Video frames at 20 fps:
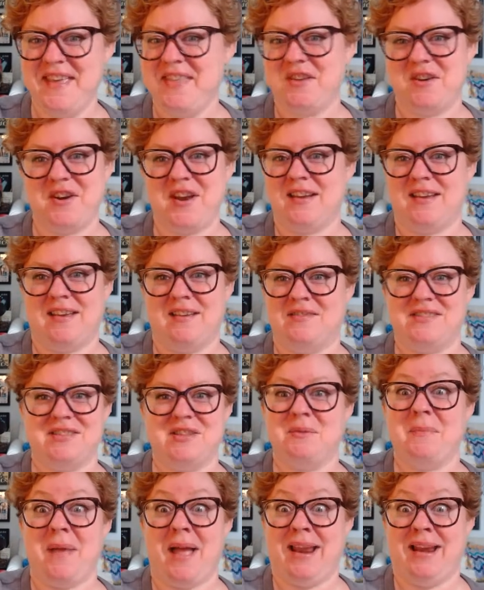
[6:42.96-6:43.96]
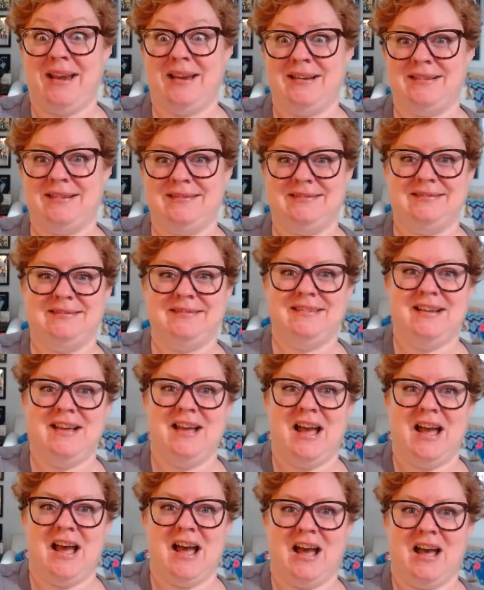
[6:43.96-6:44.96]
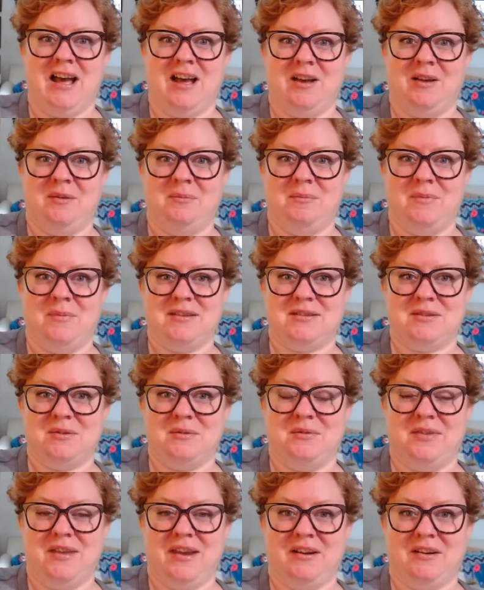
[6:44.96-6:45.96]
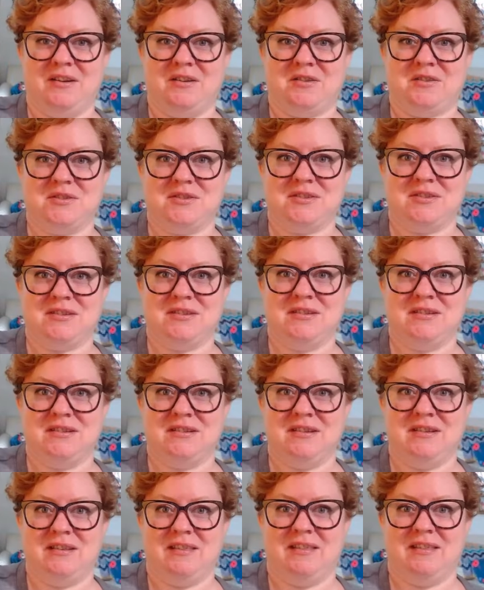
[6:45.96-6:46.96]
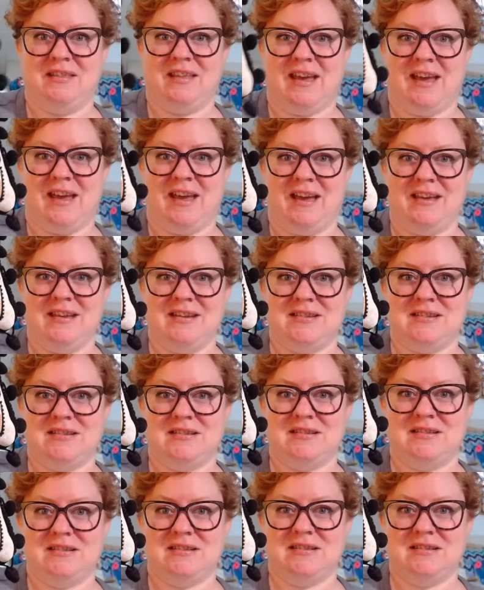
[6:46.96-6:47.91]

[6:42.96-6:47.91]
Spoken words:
They're not gifts, they're mine. So there's that.